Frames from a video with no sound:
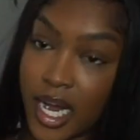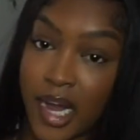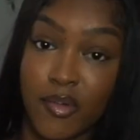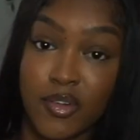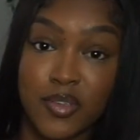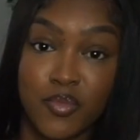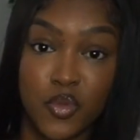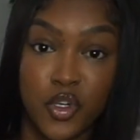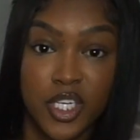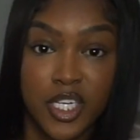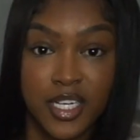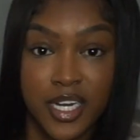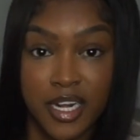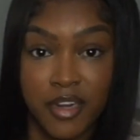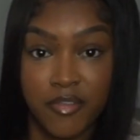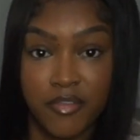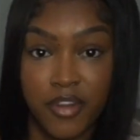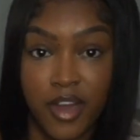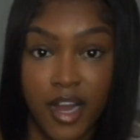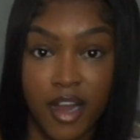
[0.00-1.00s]
I was born in
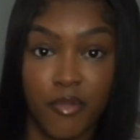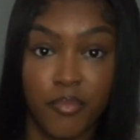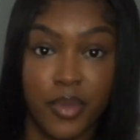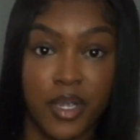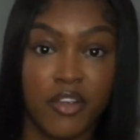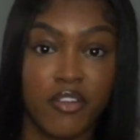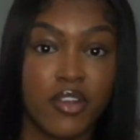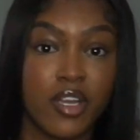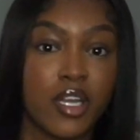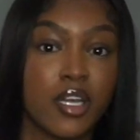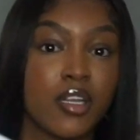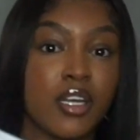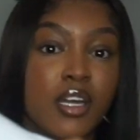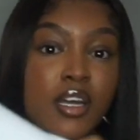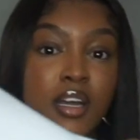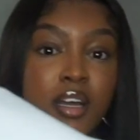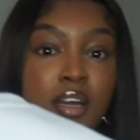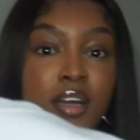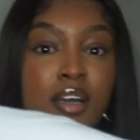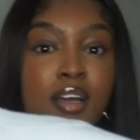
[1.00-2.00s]
95, period.
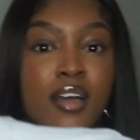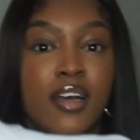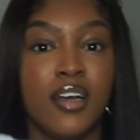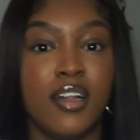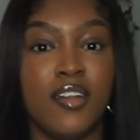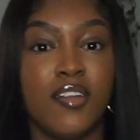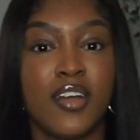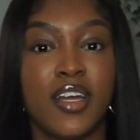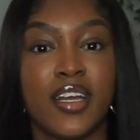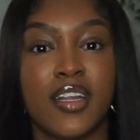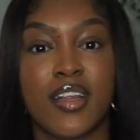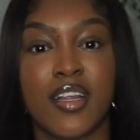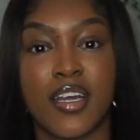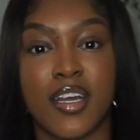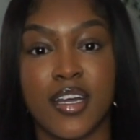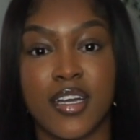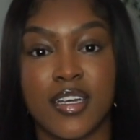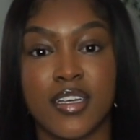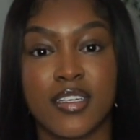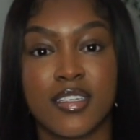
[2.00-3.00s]
Look at
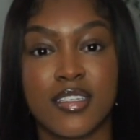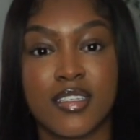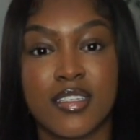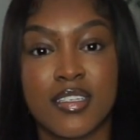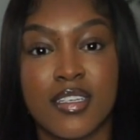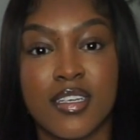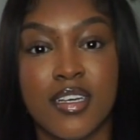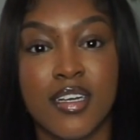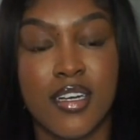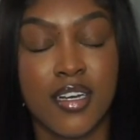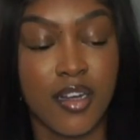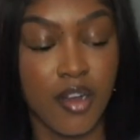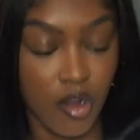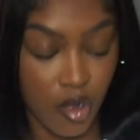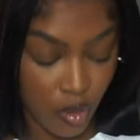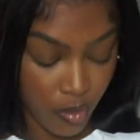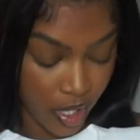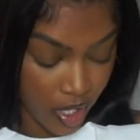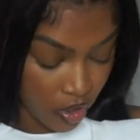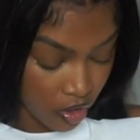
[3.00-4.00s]
this.
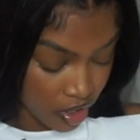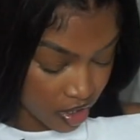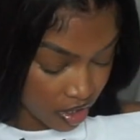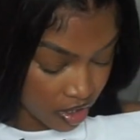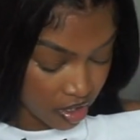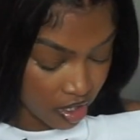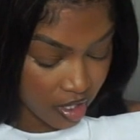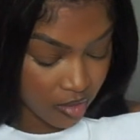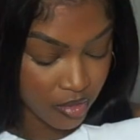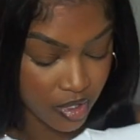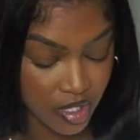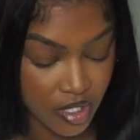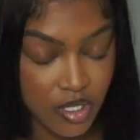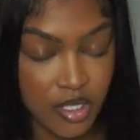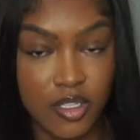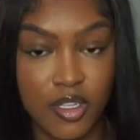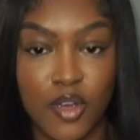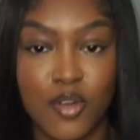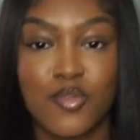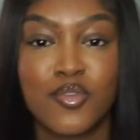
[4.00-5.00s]
Oh my gosh, it's gonna be so